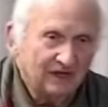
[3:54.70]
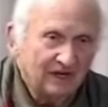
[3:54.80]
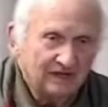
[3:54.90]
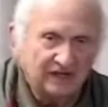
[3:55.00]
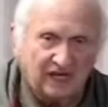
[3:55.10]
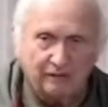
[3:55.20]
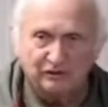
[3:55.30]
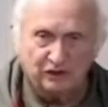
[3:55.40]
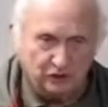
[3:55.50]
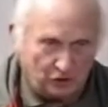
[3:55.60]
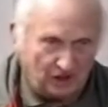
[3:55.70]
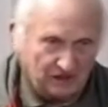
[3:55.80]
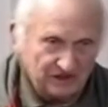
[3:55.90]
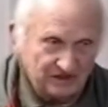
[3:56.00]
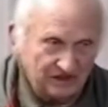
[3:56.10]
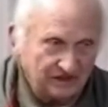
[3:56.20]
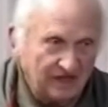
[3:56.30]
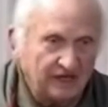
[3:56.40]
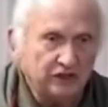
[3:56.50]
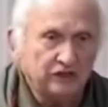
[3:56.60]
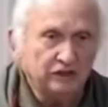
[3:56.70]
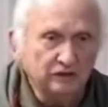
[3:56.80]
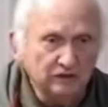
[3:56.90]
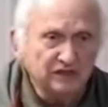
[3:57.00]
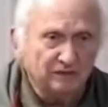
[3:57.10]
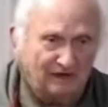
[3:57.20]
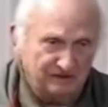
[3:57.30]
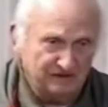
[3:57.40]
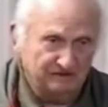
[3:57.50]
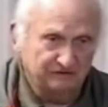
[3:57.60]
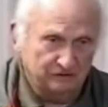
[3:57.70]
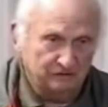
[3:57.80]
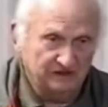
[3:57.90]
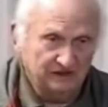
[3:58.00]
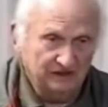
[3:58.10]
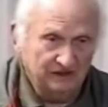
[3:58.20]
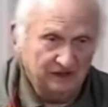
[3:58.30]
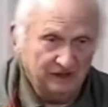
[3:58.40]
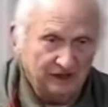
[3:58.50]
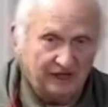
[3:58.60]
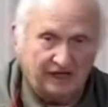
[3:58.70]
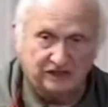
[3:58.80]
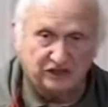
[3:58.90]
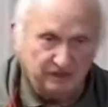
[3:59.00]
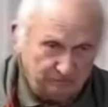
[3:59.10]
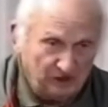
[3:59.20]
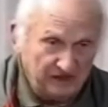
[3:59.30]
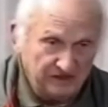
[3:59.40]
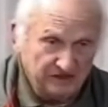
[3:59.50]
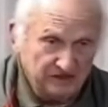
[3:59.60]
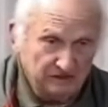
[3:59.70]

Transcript: They came with their trucks. They had huge amounts of food at cheap prices,